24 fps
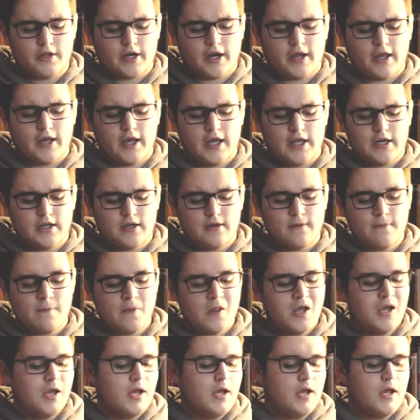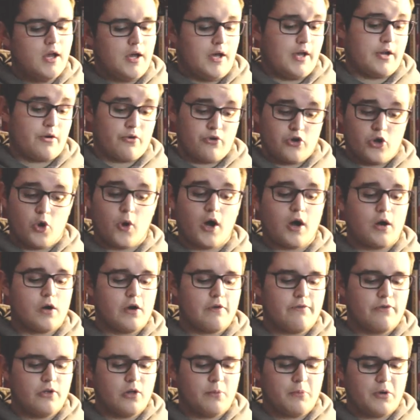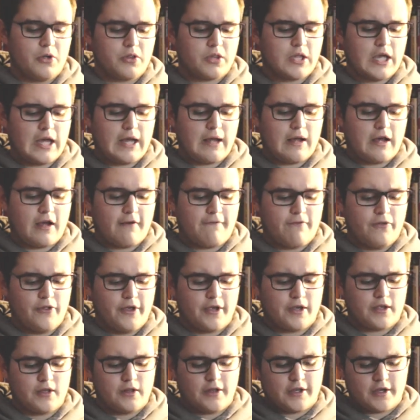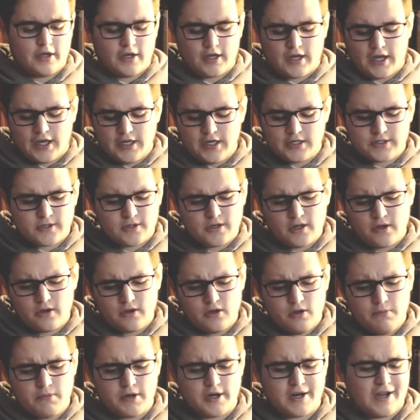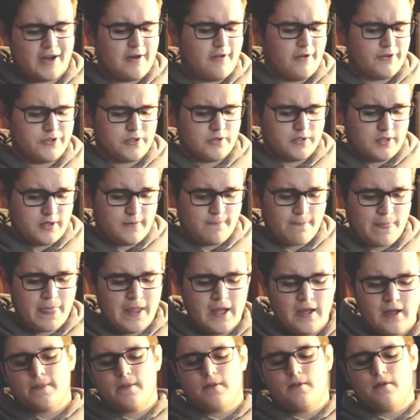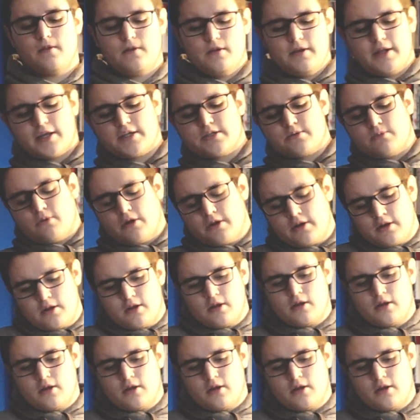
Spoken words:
that I added, I don't know how I feel about that. I feel like it kind of turned out good, but it kind of also didn't. Next one,